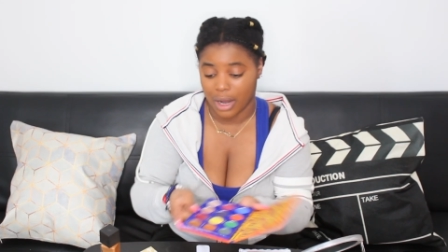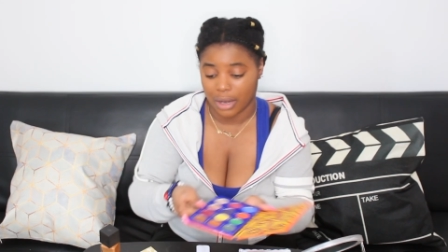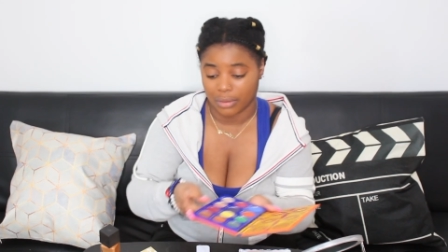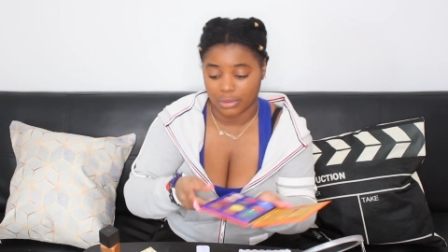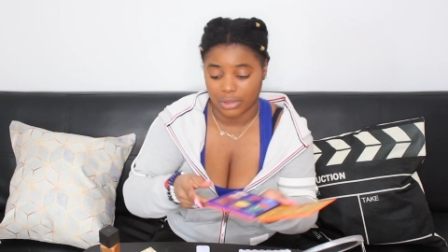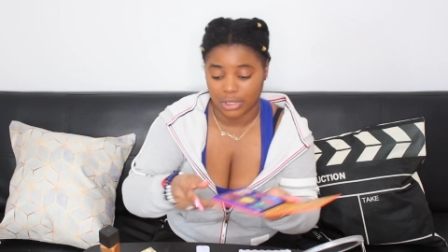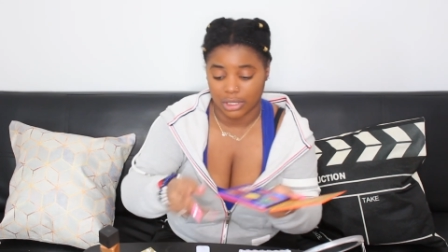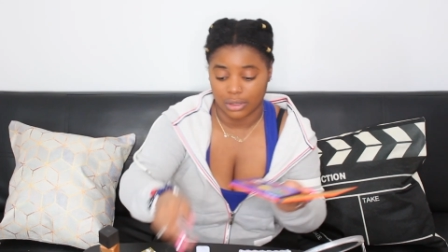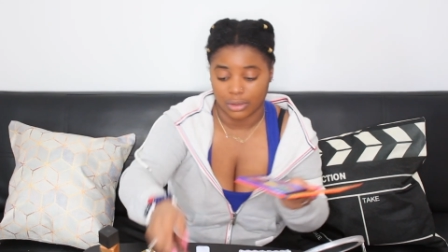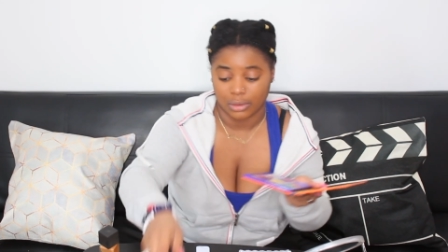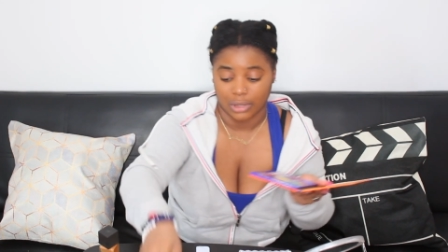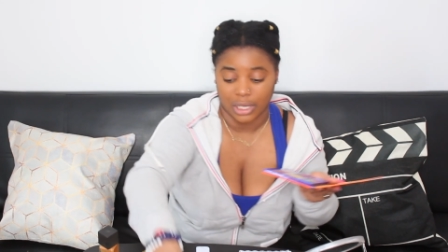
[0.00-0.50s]
I
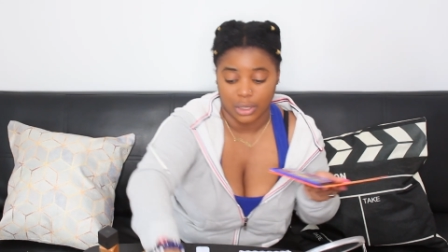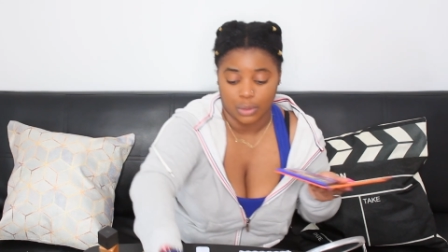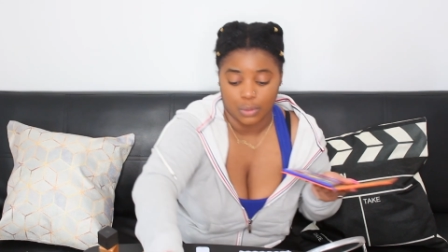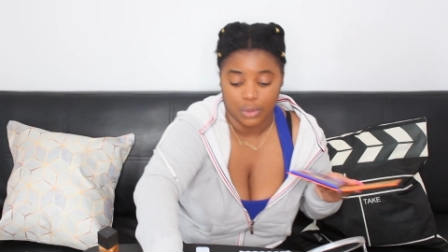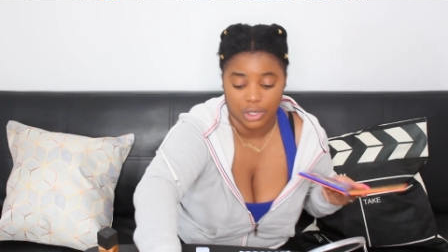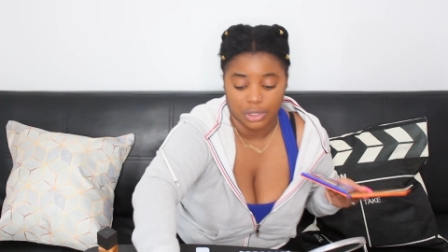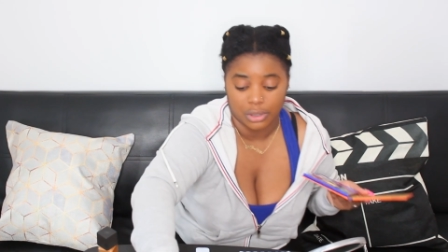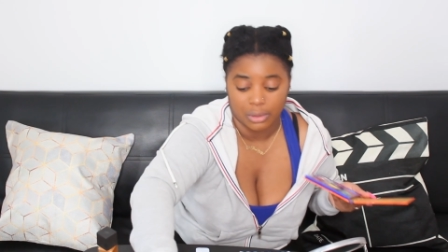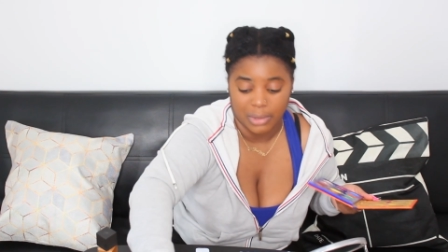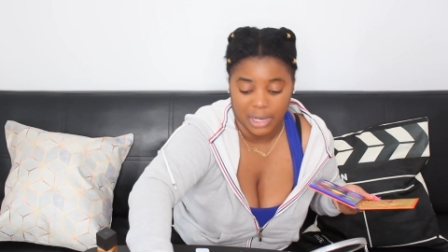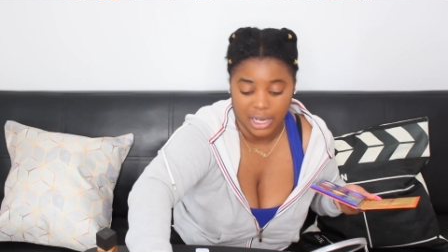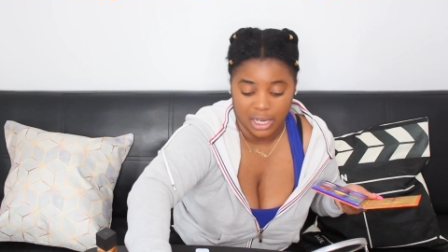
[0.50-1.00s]
really don't like
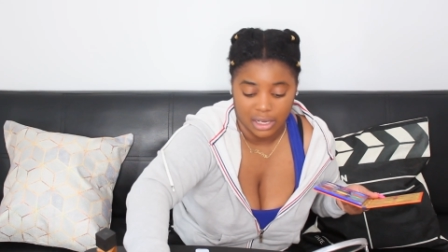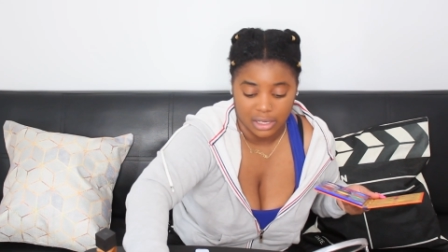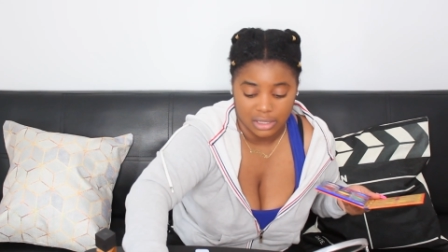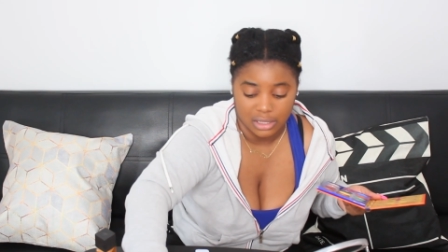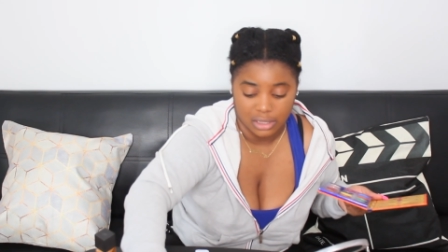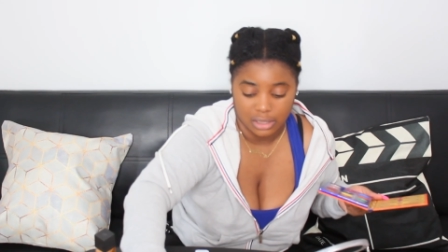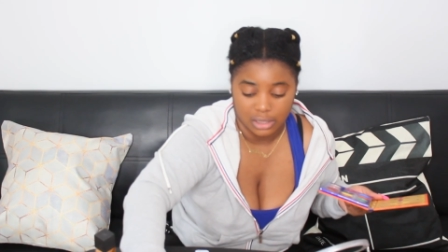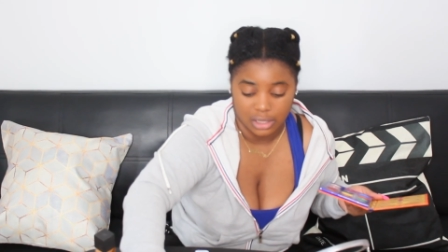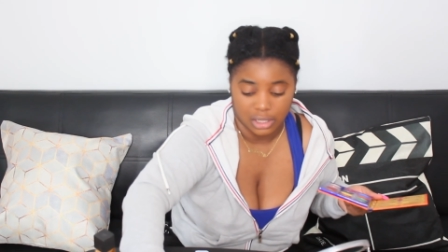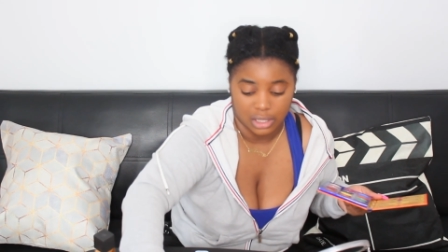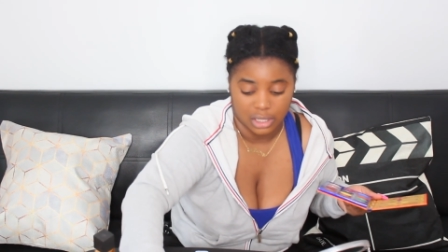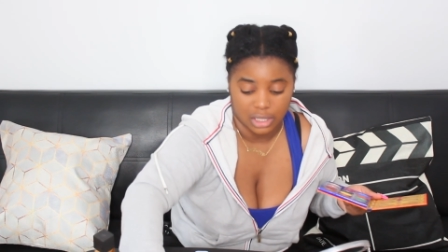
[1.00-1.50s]
wearing a
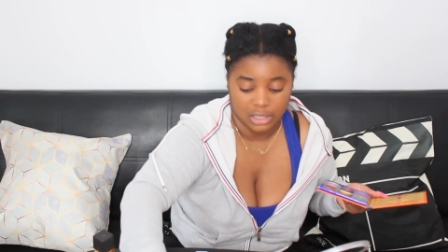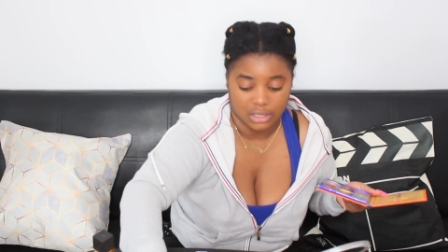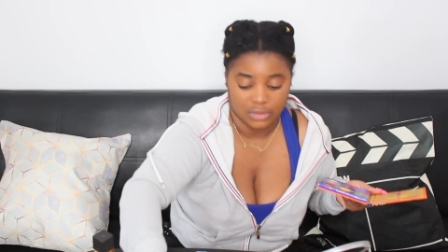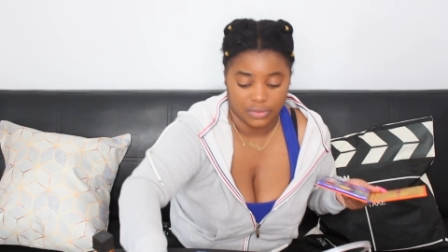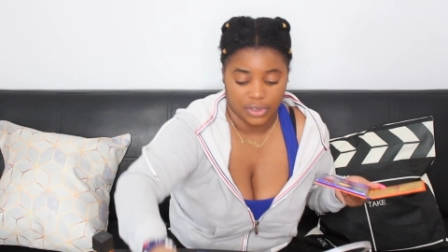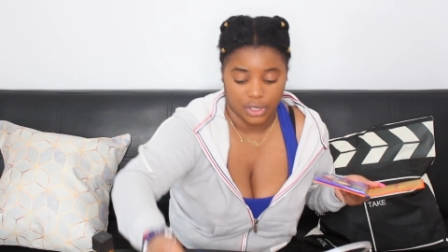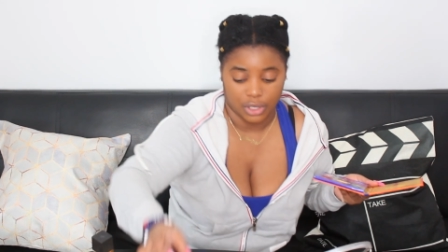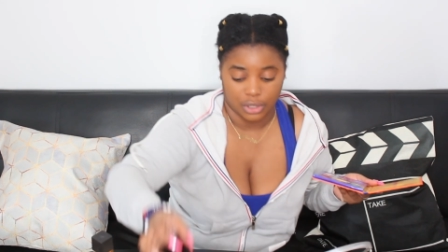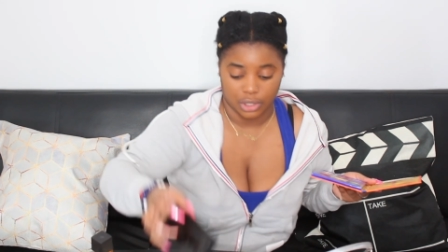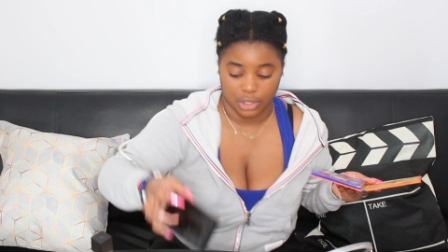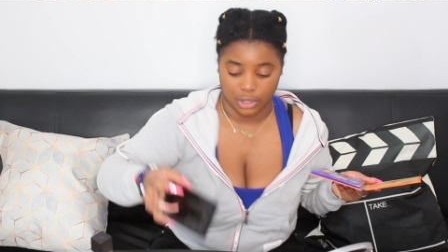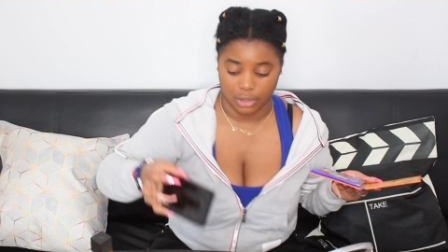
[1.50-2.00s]
mask. Like it's
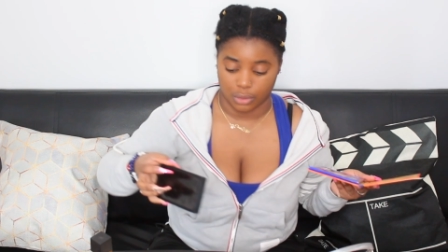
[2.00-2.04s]
very